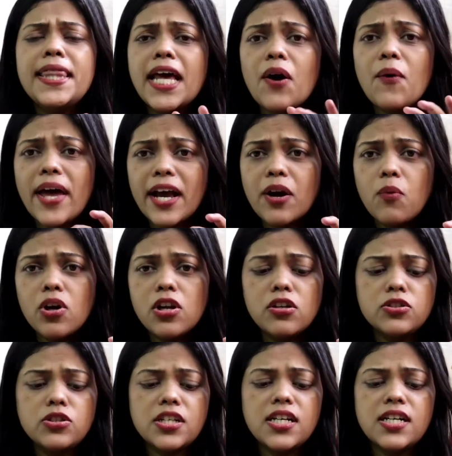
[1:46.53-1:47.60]
Now
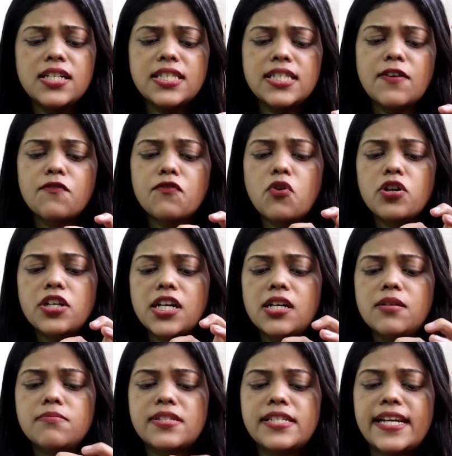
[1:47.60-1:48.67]
Aqualogica somewhat
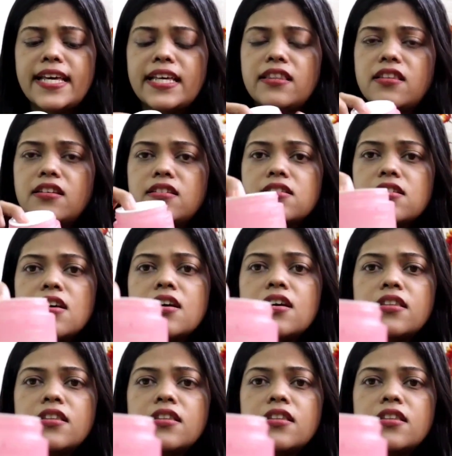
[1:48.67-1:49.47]
comes like this.